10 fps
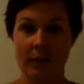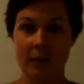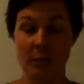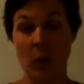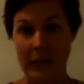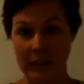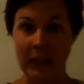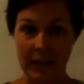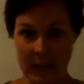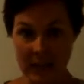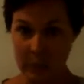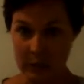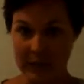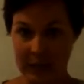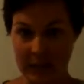my inner
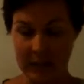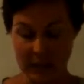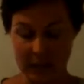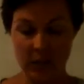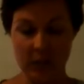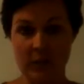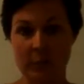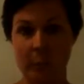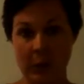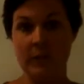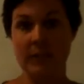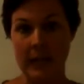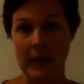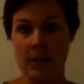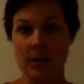personality. Your
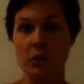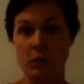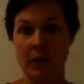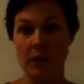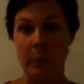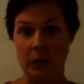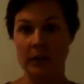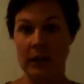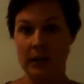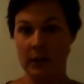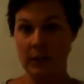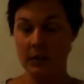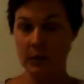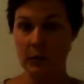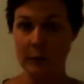birthday is your inner personality.
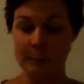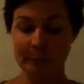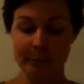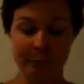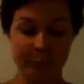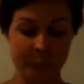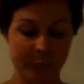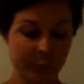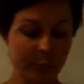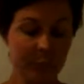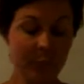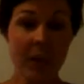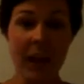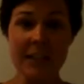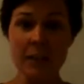So
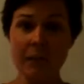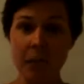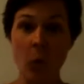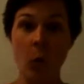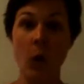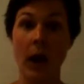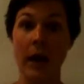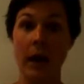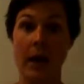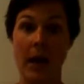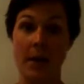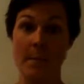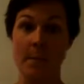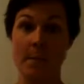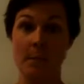as a 4, I
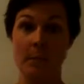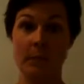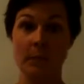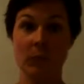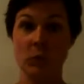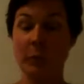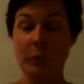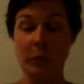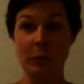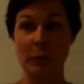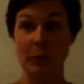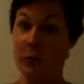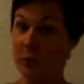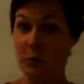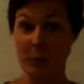am super
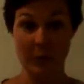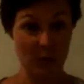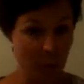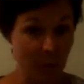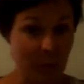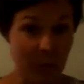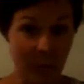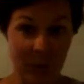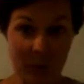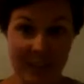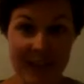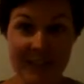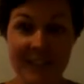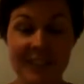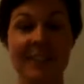duper
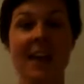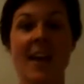organized,